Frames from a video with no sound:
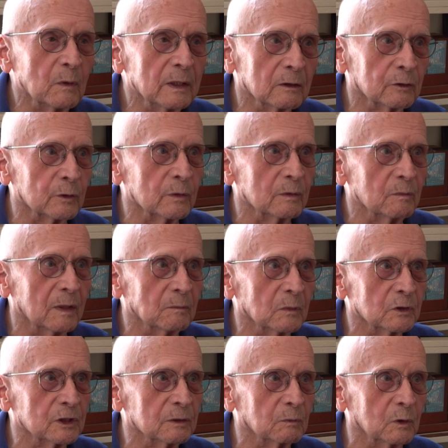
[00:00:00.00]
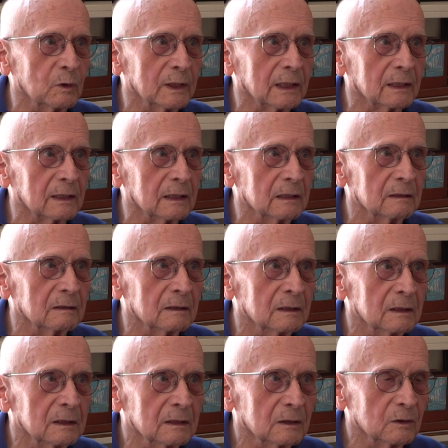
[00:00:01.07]
But I went through the membership
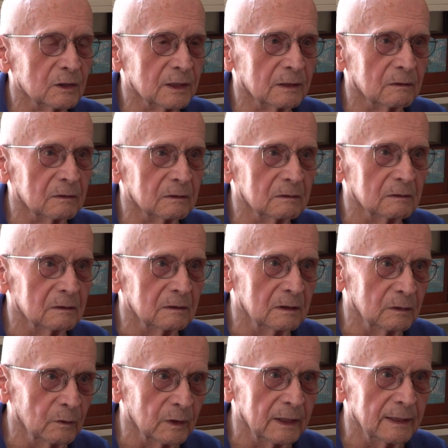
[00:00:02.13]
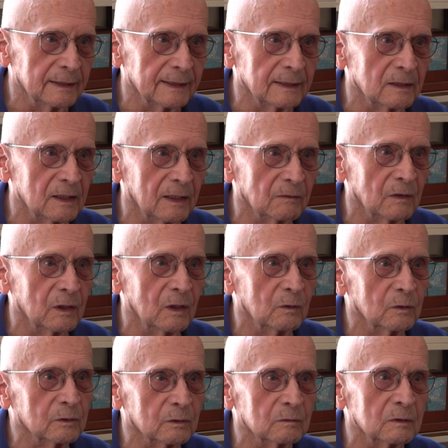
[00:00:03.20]
quickly, because there are degrees that you have
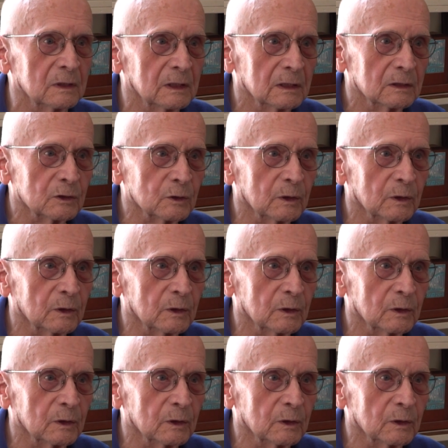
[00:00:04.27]
to go through.